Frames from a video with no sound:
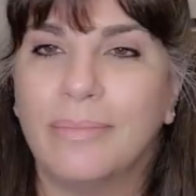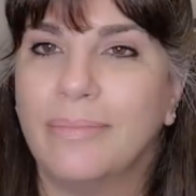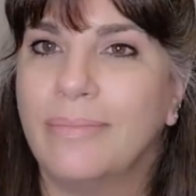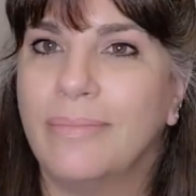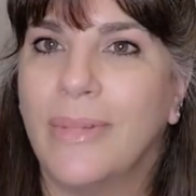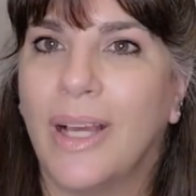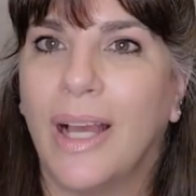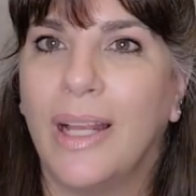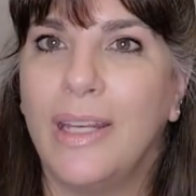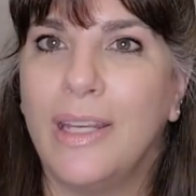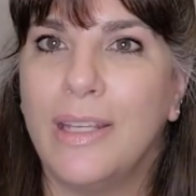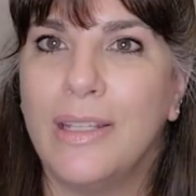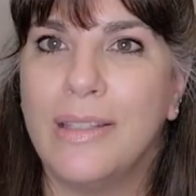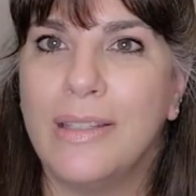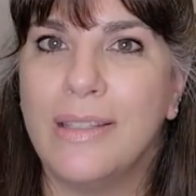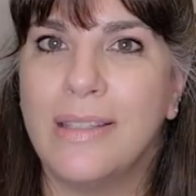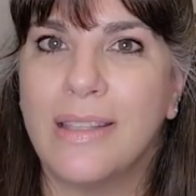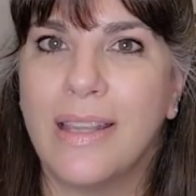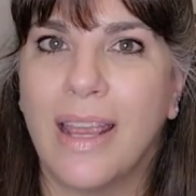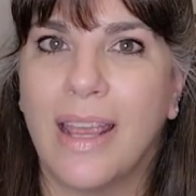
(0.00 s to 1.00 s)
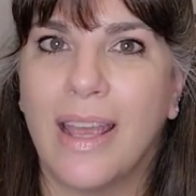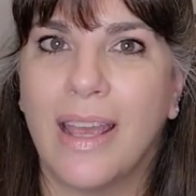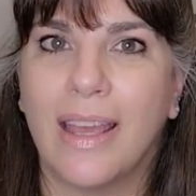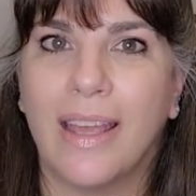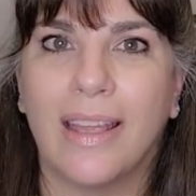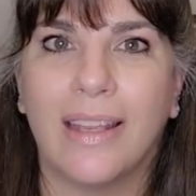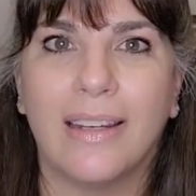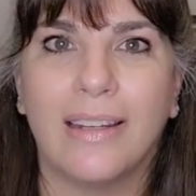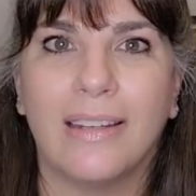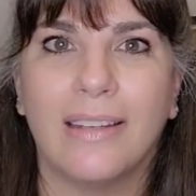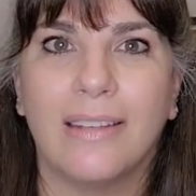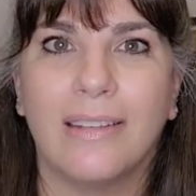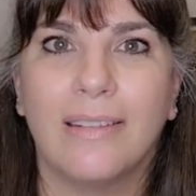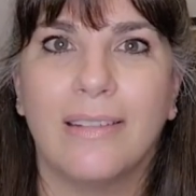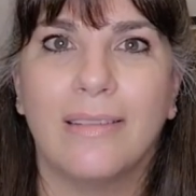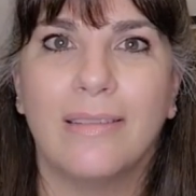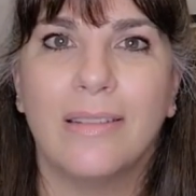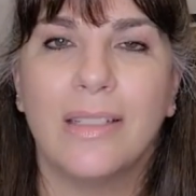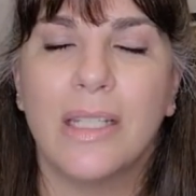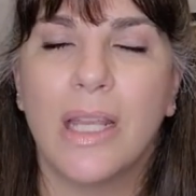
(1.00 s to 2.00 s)
onions and
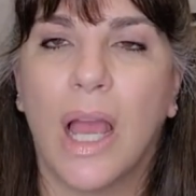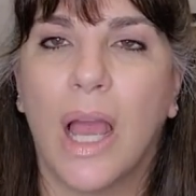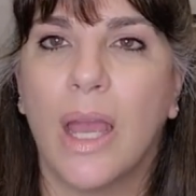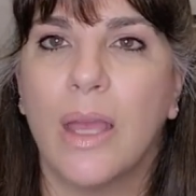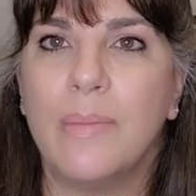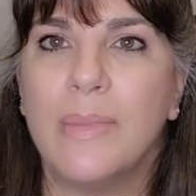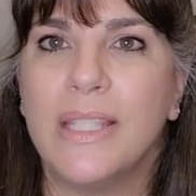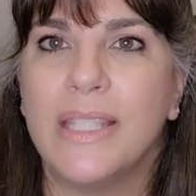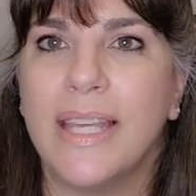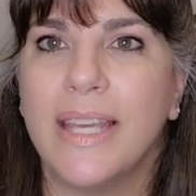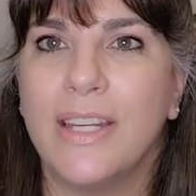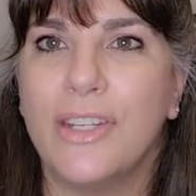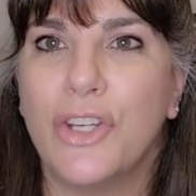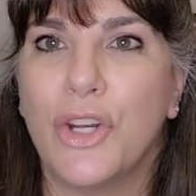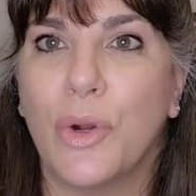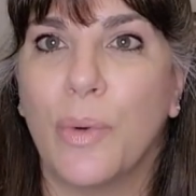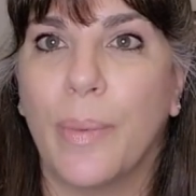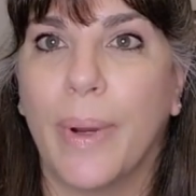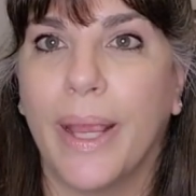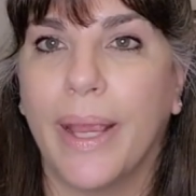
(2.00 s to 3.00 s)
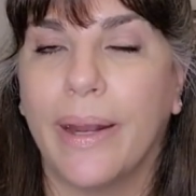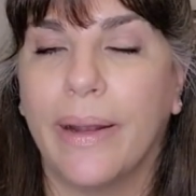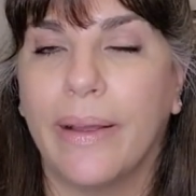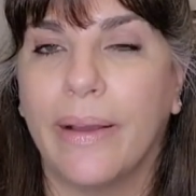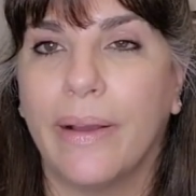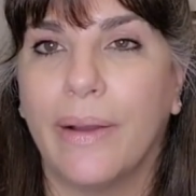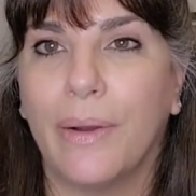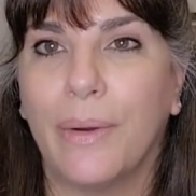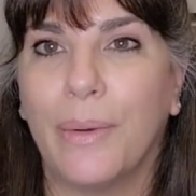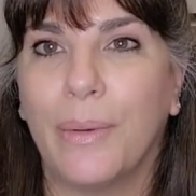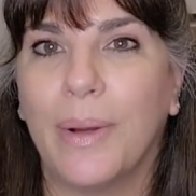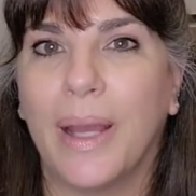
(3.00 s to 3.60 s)
thyme, sage, and oregano.